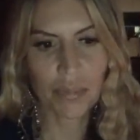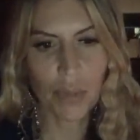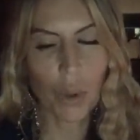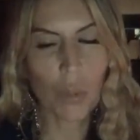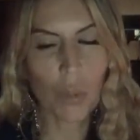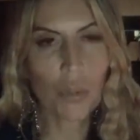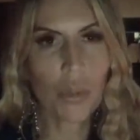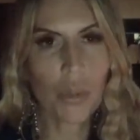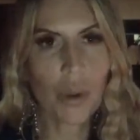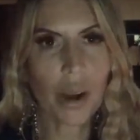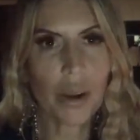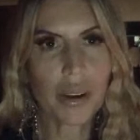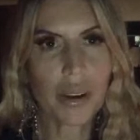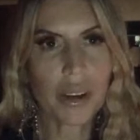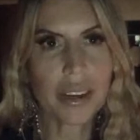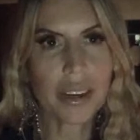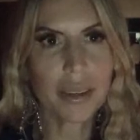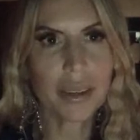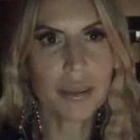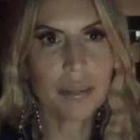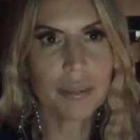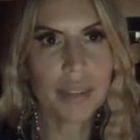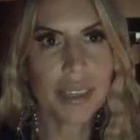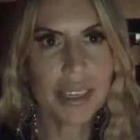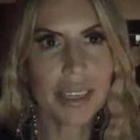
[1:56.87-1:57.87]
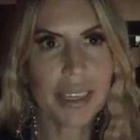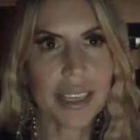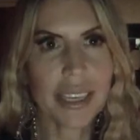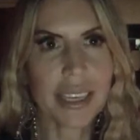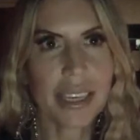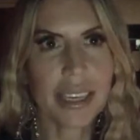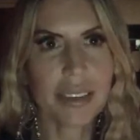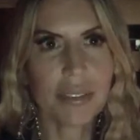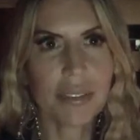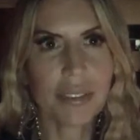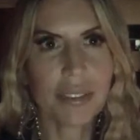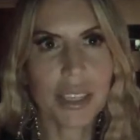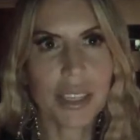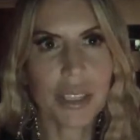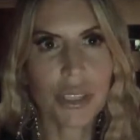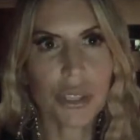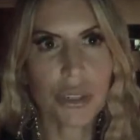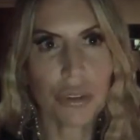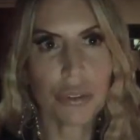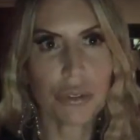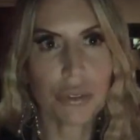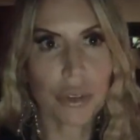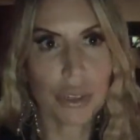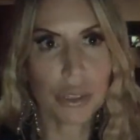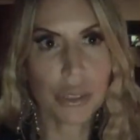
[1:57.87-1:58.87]
Welcome. If it's
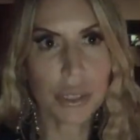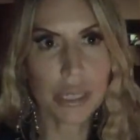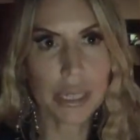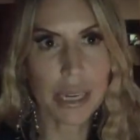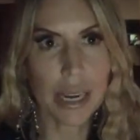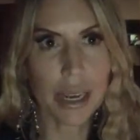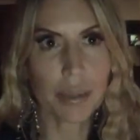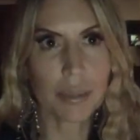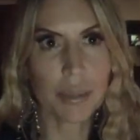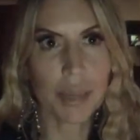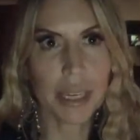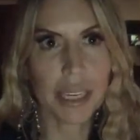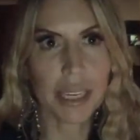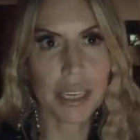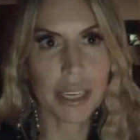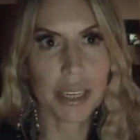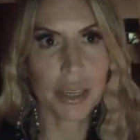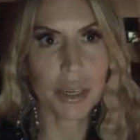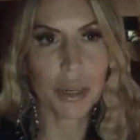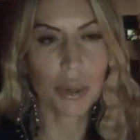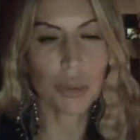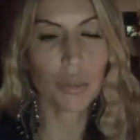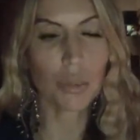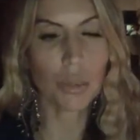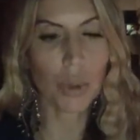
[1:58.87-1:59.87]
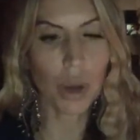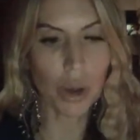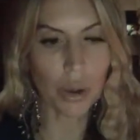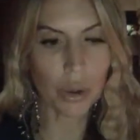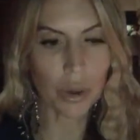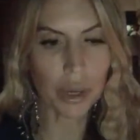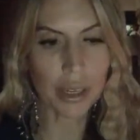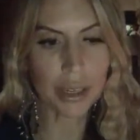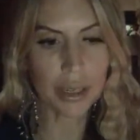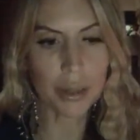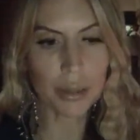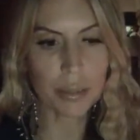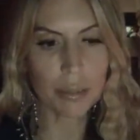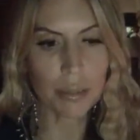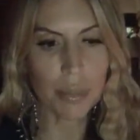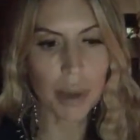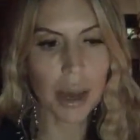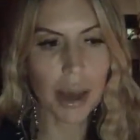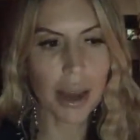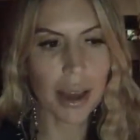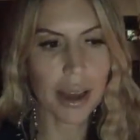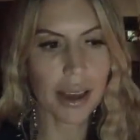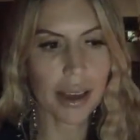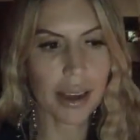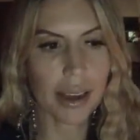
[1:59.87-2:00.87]
your first time here, welcome.
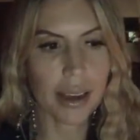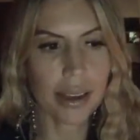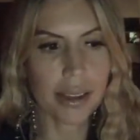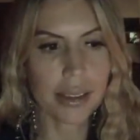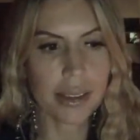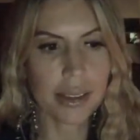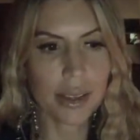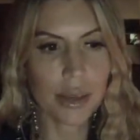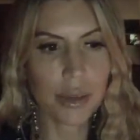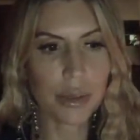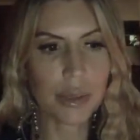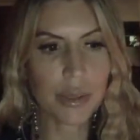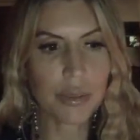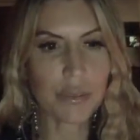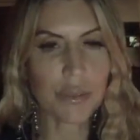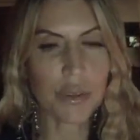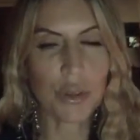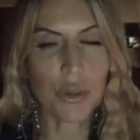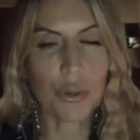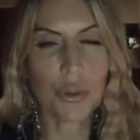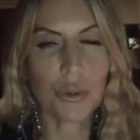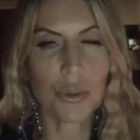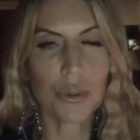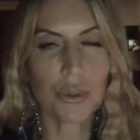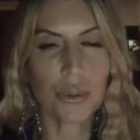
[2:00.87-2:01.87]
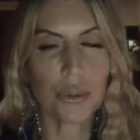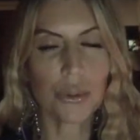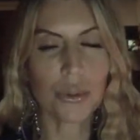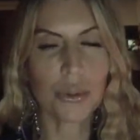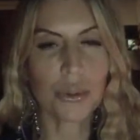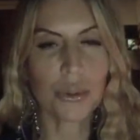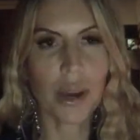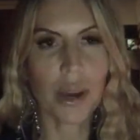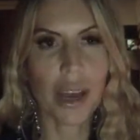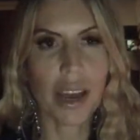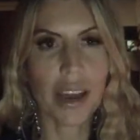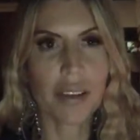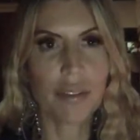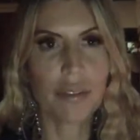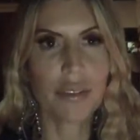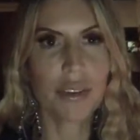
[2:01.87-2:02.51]
Those of you who have